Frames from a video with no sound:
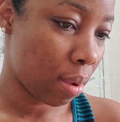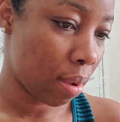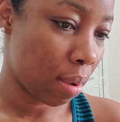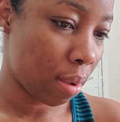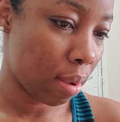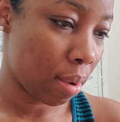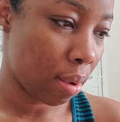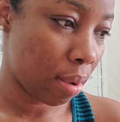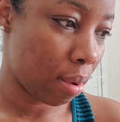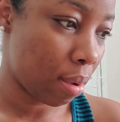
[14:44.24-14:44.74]

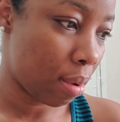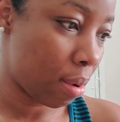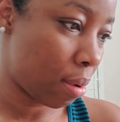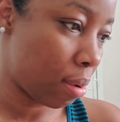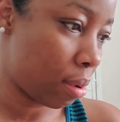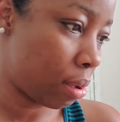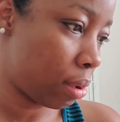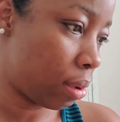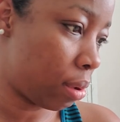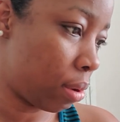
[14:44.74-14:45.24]

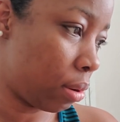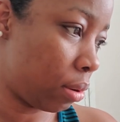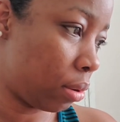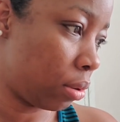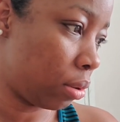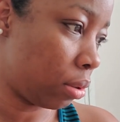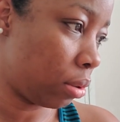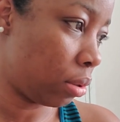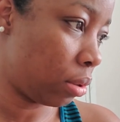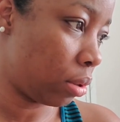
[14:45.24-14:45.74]

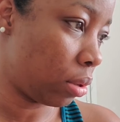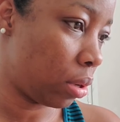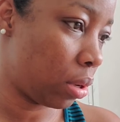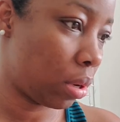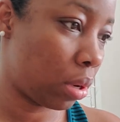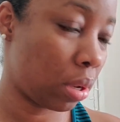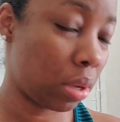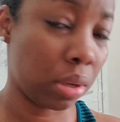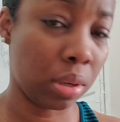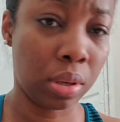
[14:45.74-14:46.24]

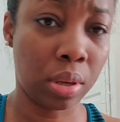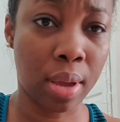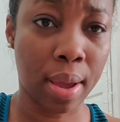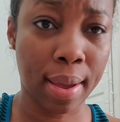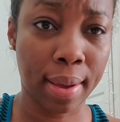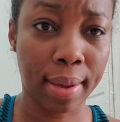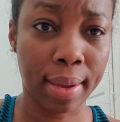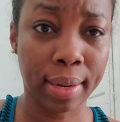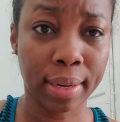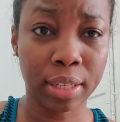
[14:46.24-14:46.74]
and
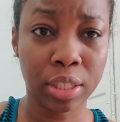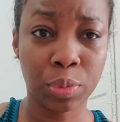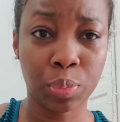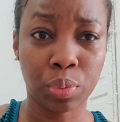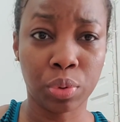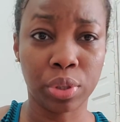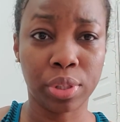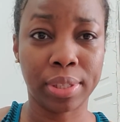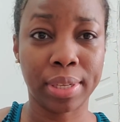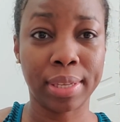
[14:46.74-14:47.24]
yeah get this
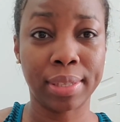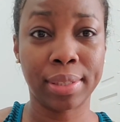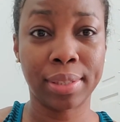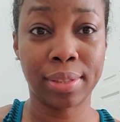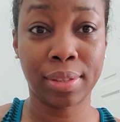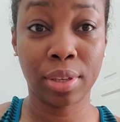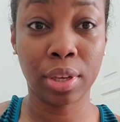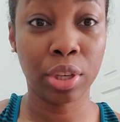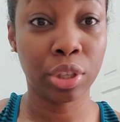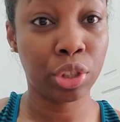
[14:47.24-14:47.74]
process
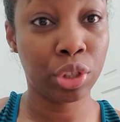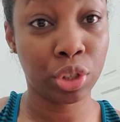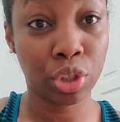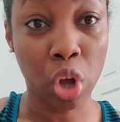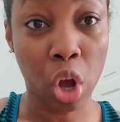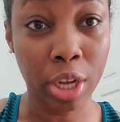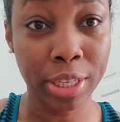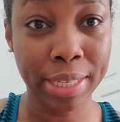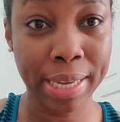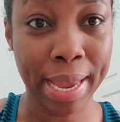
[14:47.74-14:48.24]

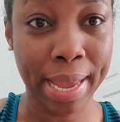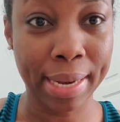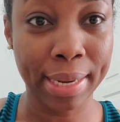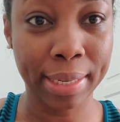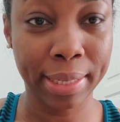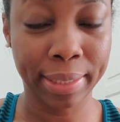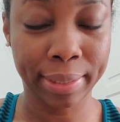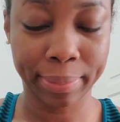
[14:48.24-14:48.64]
started